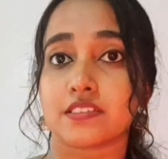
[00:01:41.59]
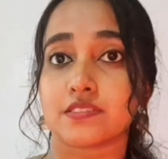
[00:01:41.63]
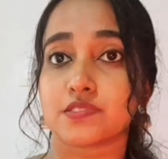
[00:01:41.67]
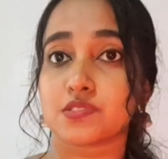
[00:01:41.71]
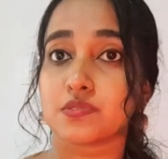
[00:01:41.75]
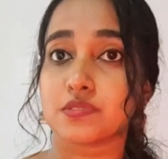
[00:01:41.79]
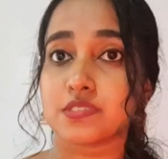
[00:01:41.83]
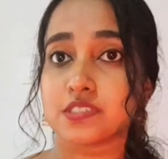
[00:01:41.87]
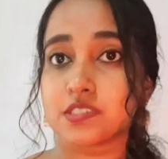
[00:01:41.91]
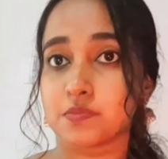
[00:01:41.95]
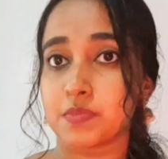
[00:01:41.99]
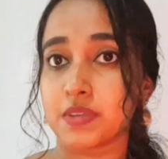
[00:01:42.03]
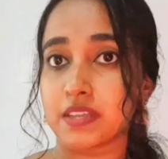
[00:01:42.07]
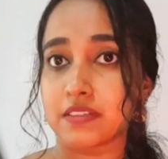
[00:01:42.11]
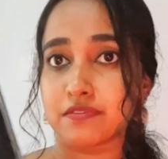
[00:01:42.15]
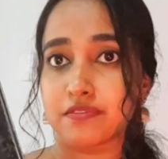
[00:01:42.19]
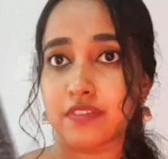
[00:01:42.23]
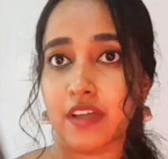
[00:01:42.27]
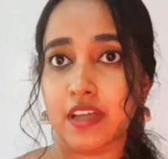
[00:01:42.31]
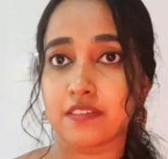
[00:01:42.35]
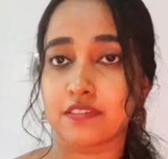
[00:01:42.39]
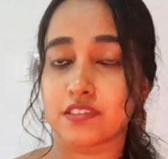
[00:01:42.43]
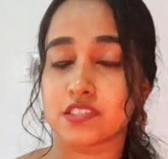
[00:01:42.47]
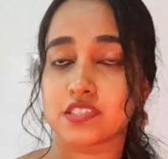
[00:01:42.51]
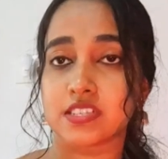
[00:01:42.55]
So it's been
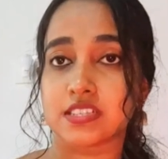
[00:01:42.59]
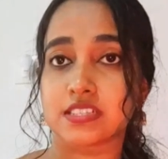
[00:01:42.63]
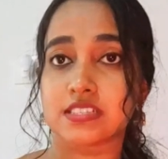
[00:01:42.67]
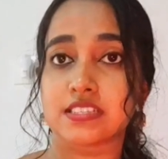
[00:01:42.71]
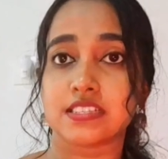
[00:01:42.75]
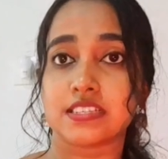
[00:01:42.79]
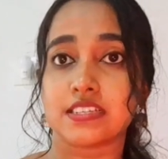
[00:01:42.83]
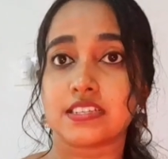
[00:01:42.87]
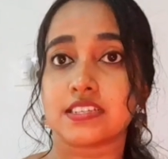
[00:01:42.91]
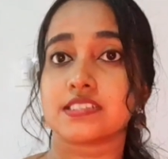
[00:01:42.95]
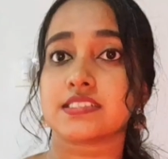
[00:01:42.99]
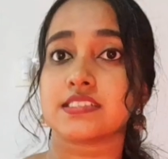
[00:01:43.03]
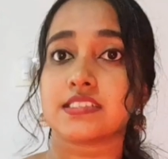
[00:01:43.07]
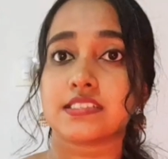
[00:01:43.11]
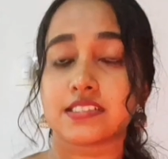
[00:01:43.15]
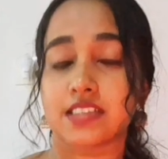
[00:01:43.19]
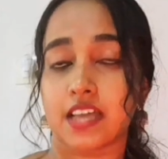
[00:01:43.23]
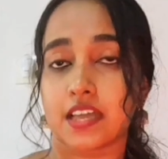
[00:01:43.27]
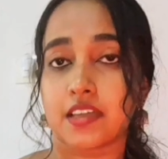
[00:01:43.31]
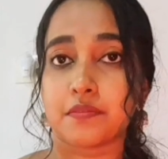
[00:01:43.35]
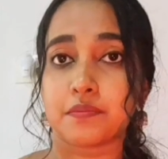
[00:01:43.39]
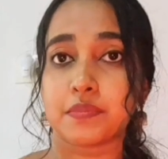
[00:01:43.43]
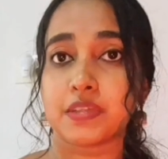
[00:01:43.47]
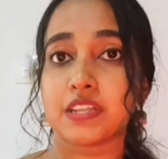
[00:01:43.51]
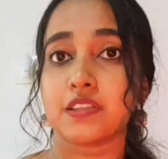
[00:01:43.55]
5 or 6 years since I
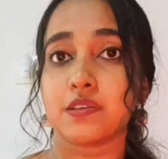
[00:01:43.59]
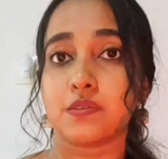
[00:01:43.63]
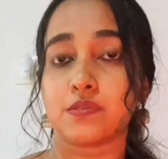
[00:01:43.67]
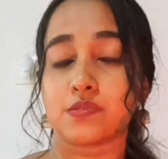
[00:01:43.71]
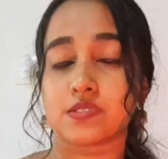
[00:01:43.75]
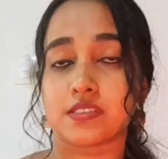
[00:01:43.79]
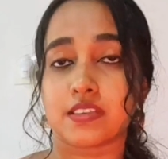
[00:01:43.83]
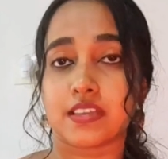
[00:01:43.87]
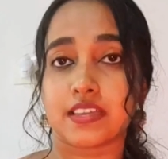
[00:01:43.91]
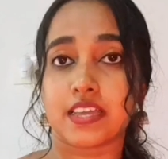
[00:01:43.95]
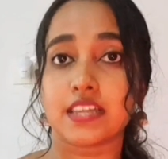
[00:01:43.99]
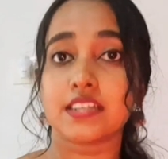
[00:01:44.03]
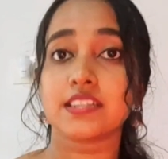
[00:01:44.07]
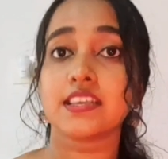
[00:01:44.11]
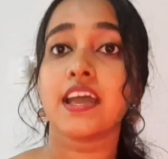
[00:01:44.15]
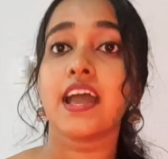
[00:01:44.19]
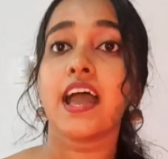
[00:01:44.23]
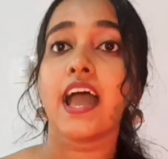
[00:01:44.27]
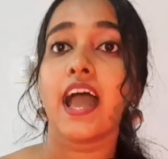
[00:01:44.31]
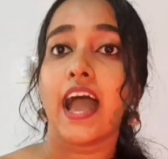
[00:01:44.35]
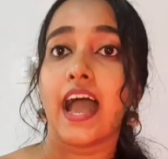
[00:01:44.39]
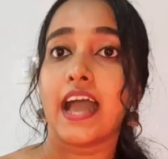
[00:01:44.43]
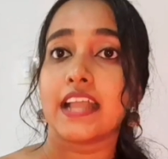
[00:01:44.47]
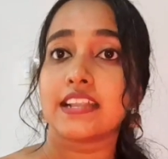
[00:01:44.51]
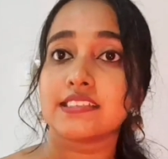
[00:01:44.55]
have been using it,
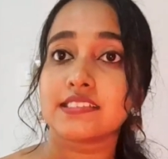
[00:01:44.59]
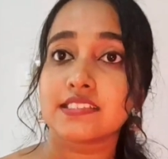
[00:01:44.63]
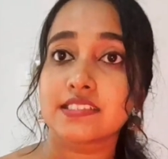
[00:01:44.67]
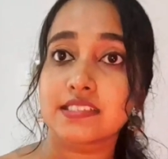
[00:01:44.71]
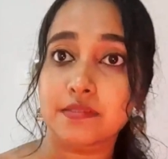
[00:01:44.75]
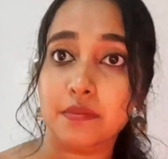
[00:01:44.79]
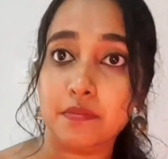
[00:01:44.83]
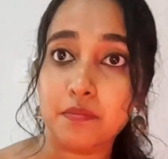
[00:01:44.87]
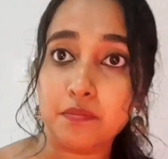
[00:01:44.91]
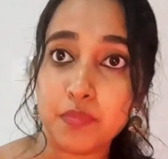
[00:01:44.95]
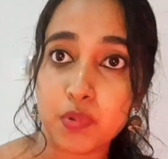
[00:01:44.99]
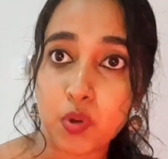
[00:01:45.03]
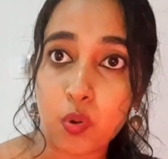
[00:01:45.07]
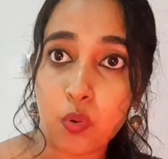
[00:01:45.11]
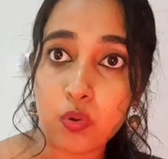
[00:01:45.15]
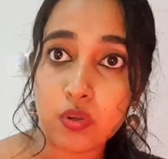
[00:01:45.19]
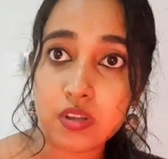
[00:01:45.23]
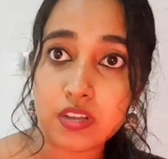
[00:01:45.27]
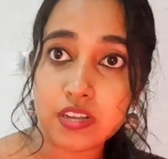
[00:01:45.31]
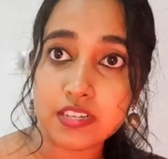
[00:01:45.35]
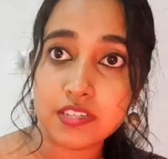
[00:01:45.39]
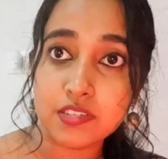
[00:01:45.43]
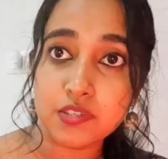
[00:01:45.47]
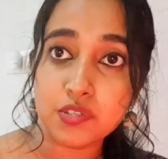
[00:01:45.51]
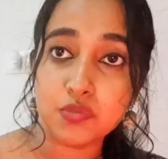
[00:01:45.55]
and it's
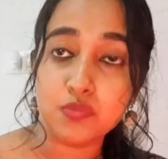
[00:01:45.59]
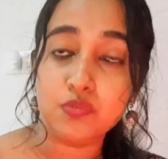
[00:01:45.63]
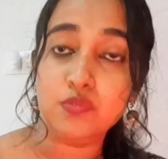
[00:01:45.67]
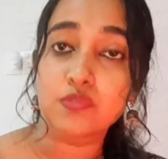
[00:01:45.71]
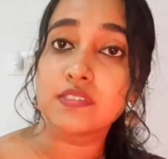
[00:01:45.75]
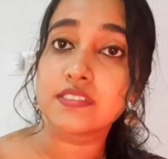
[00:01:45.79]
broken too.